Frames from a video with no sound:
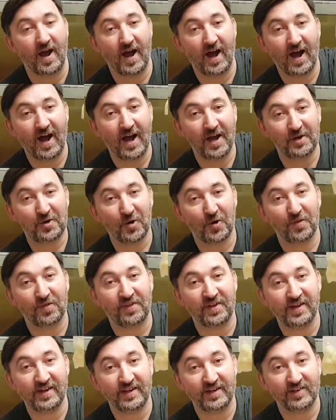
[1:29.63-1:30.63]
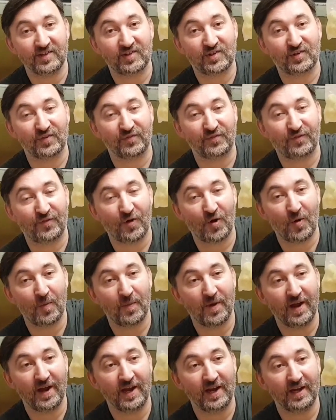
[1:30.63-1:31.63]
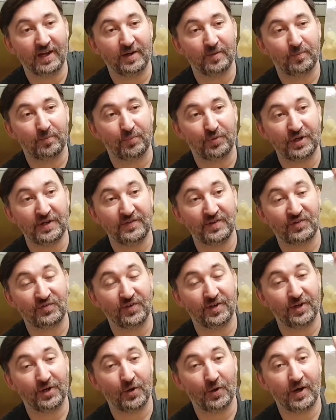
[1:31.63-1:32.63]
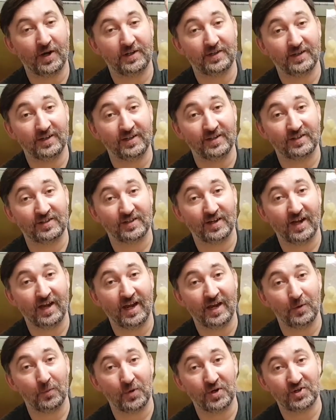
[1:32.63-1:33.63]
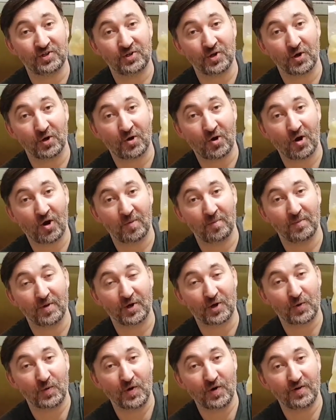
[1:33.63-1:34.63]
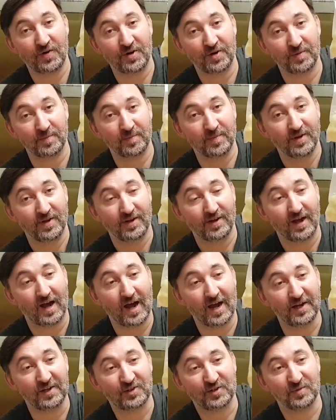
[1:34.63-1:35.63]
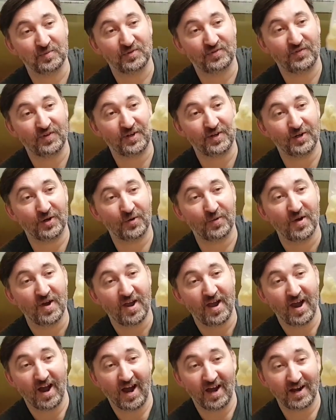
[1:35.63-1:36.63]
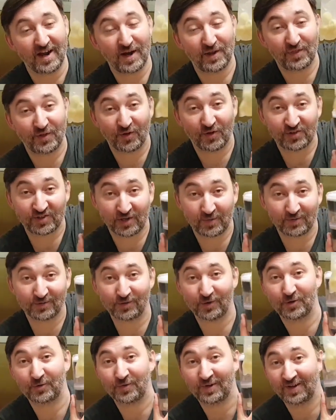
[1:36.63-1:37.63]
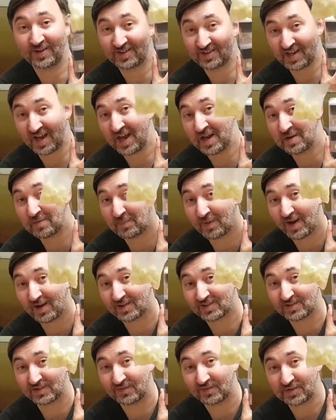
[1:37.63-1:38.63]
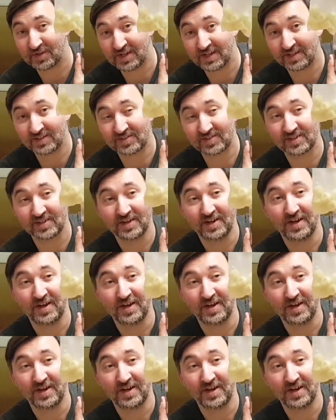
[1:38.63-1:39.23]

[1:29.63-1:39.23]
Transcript: I got these from a previous video. I did a wish.com aquarium items video, and I thought I was ordering 10 bags of these,